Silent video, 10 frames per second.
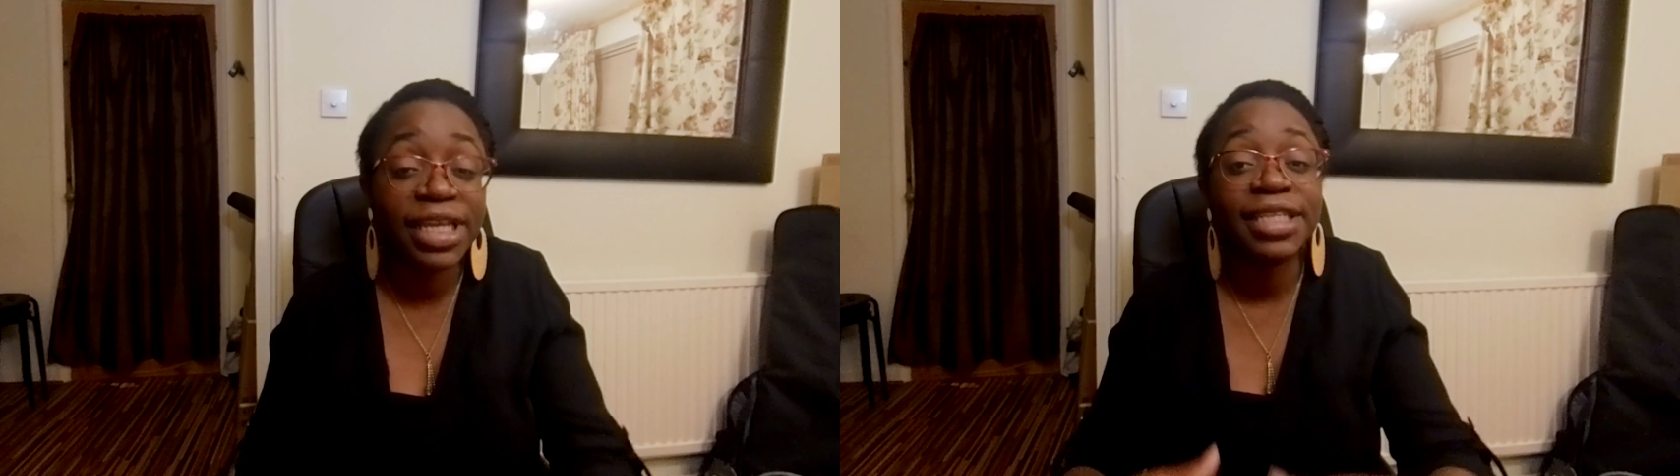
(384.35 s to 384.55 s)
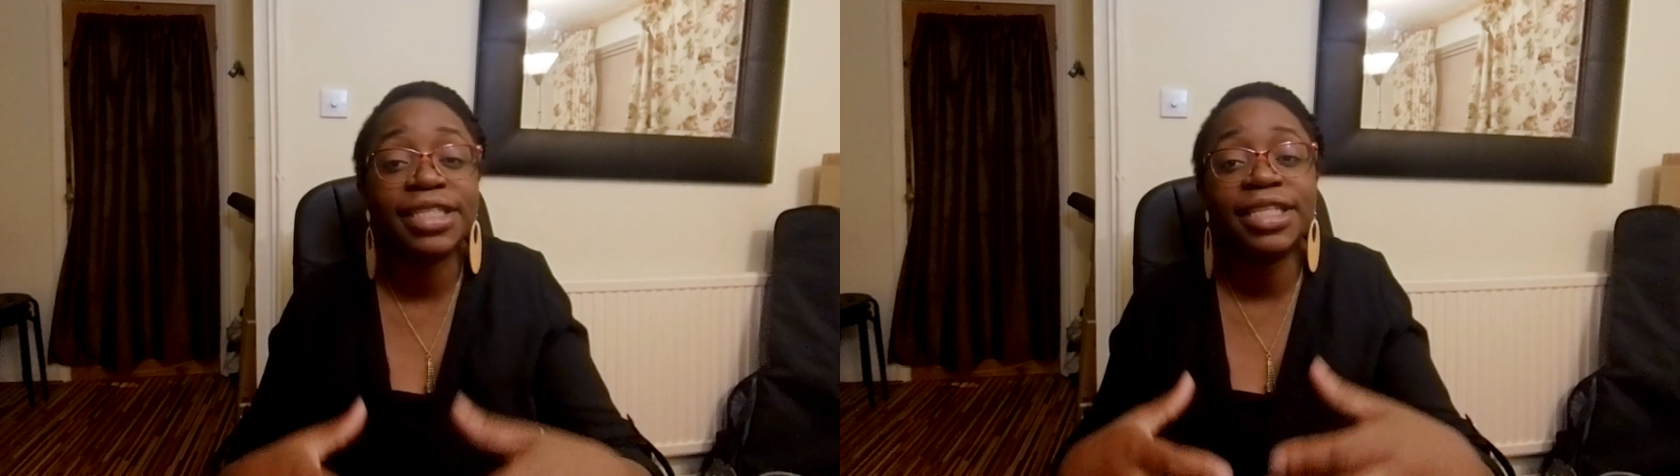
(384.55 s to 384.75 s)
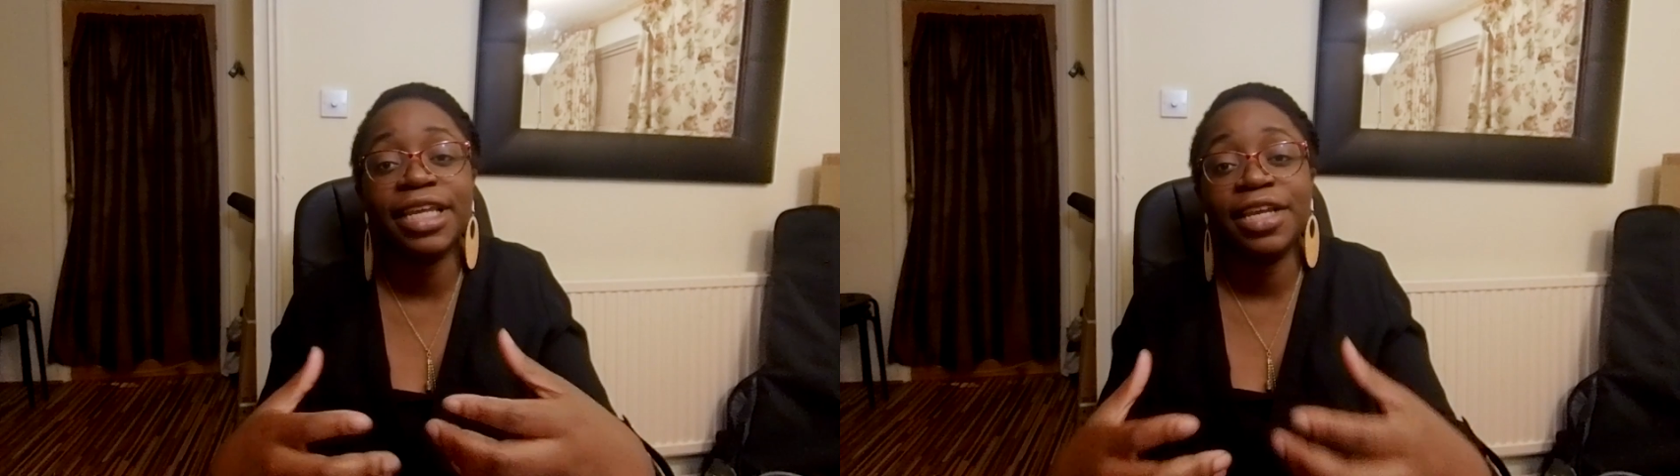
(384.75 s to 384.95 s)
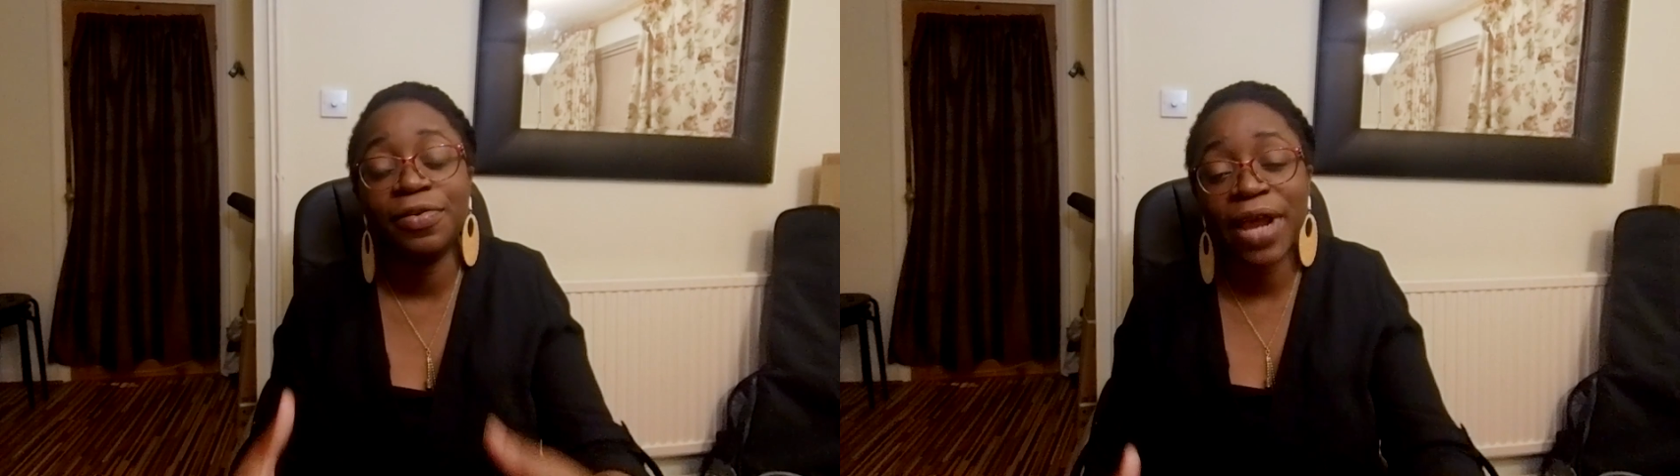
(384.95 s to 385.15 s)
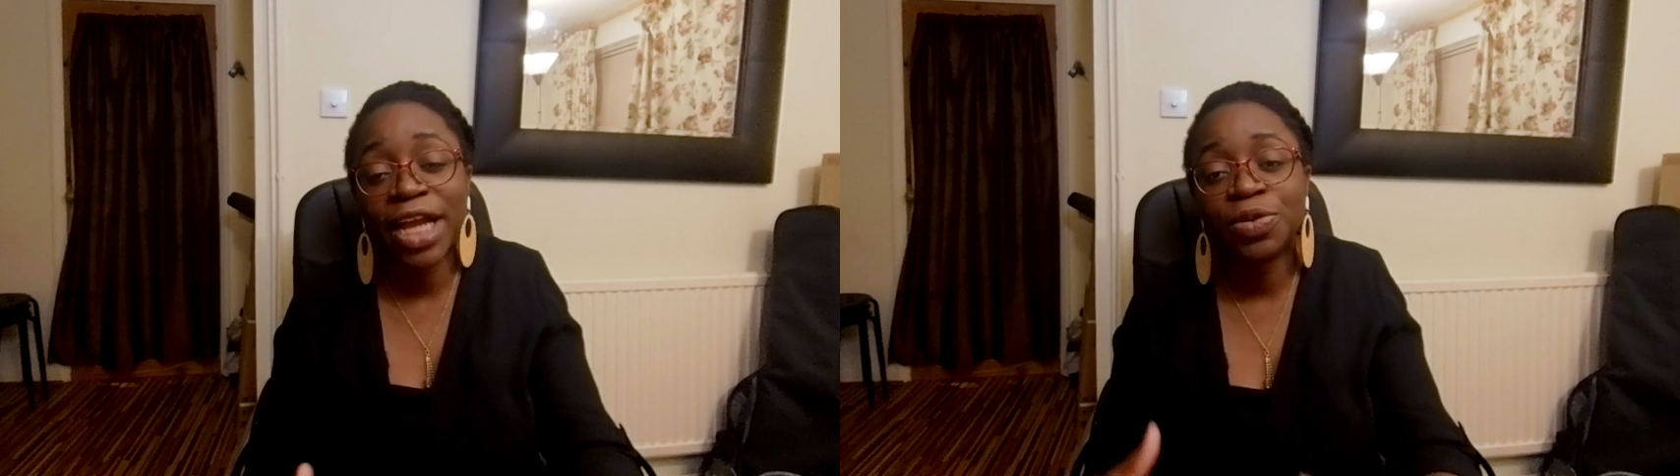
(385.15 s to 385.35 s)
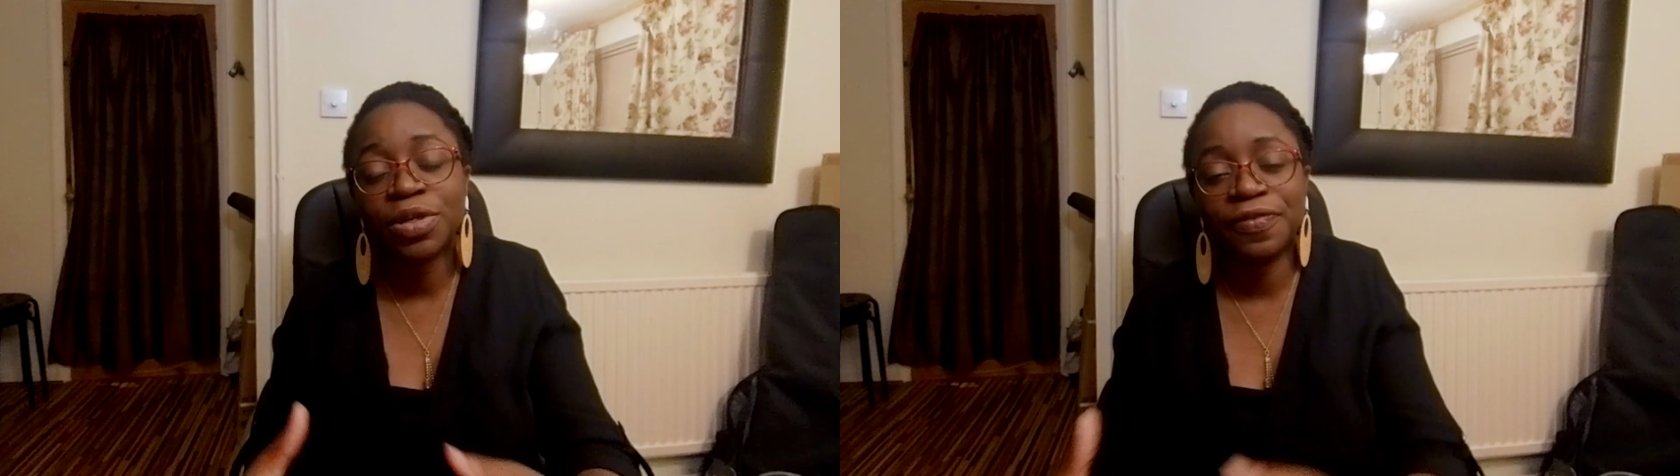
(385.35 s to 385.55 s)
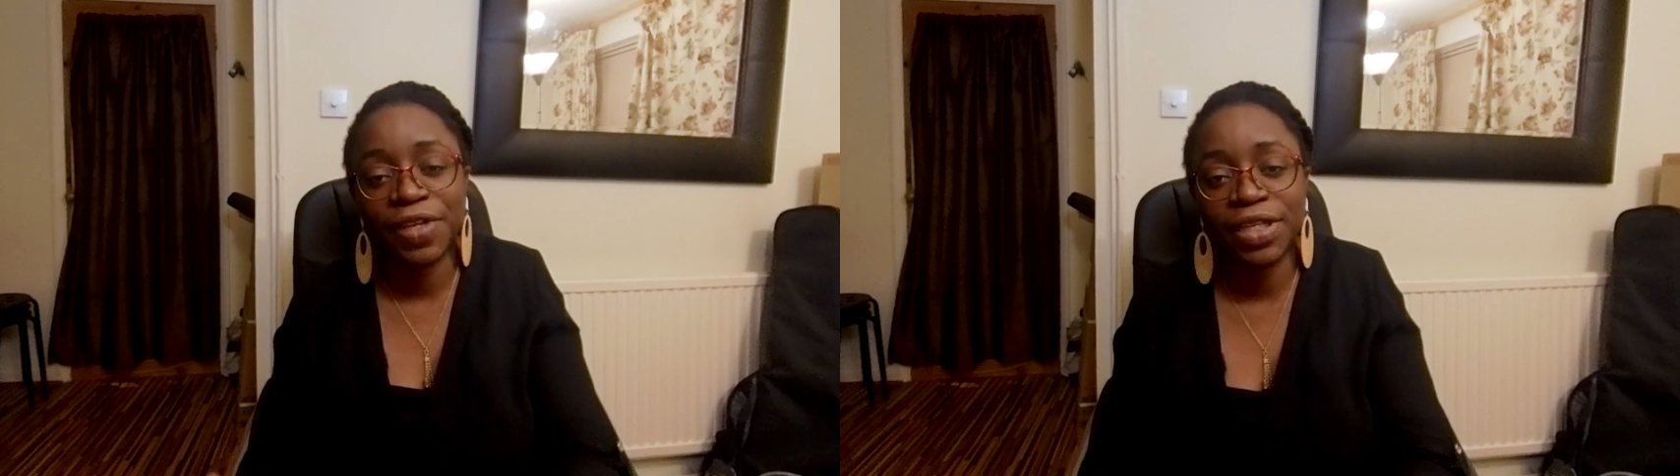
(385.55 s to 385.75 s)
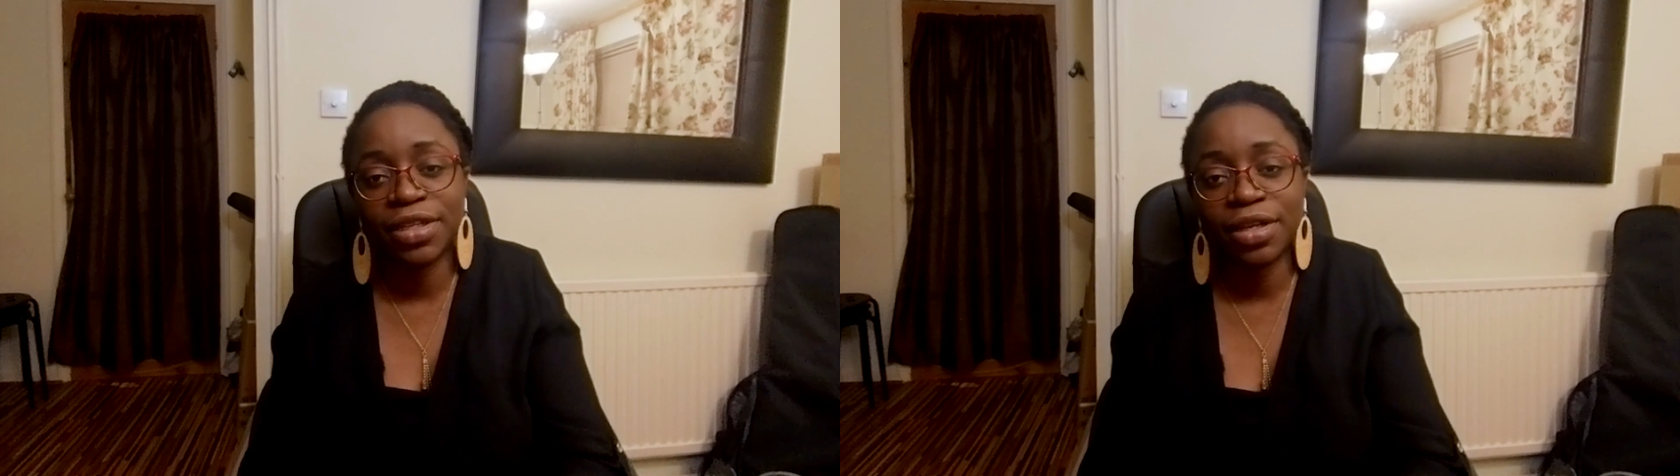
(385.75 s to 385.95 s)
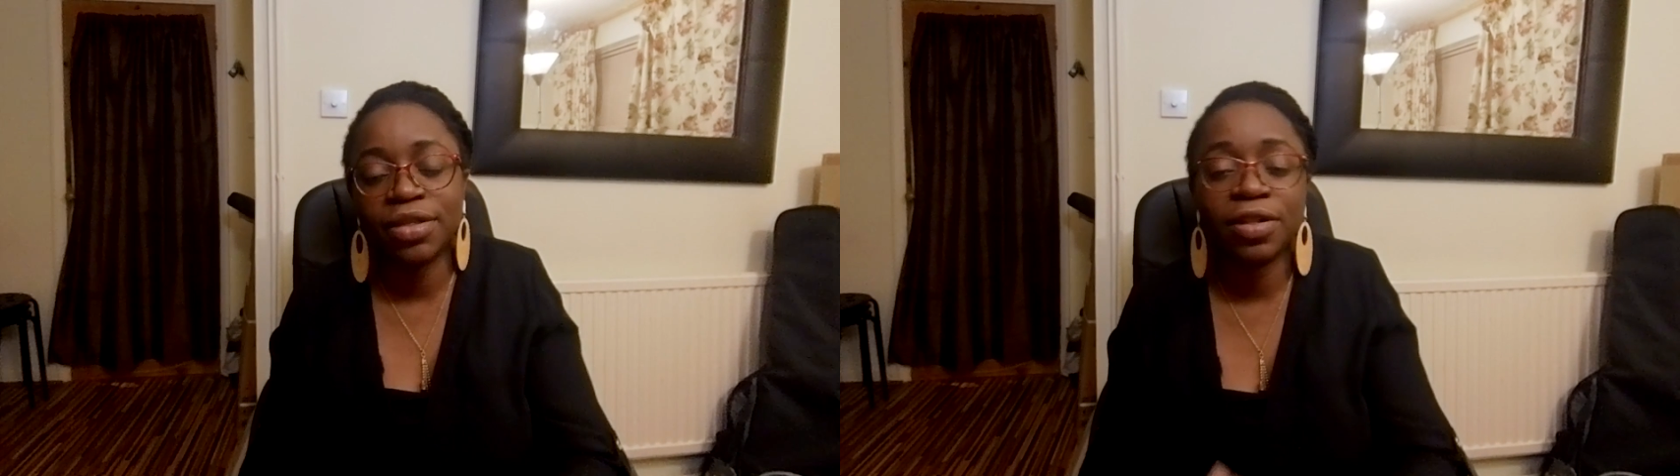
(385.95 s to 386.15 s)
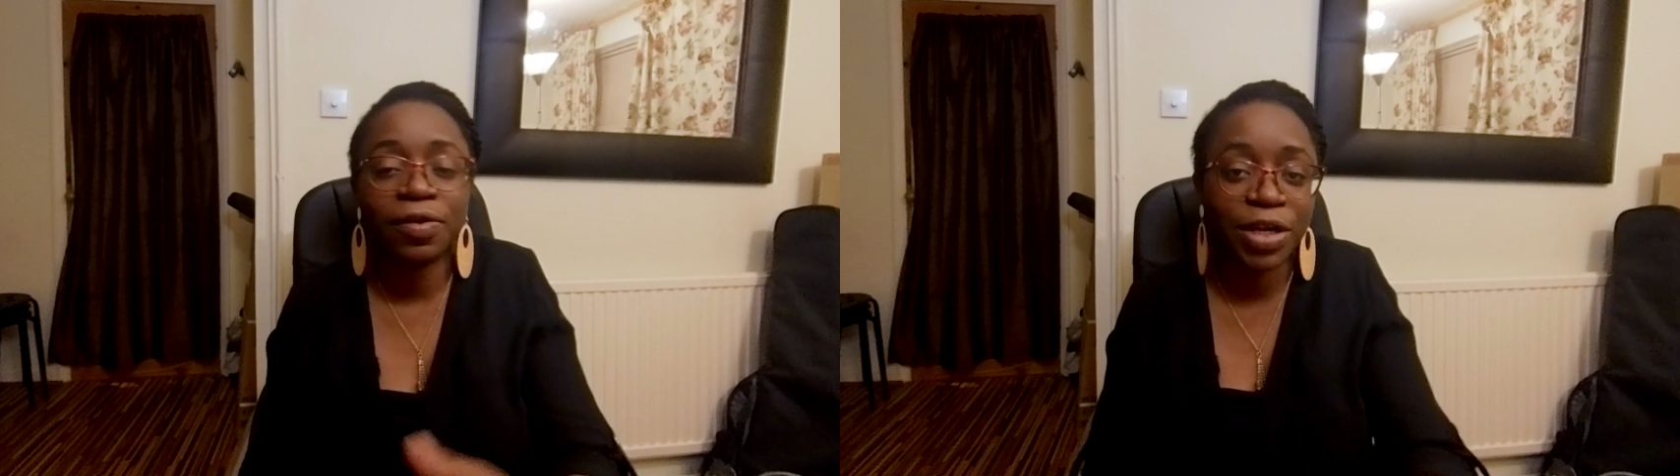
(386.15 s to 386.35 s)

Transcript: is the graduate visa,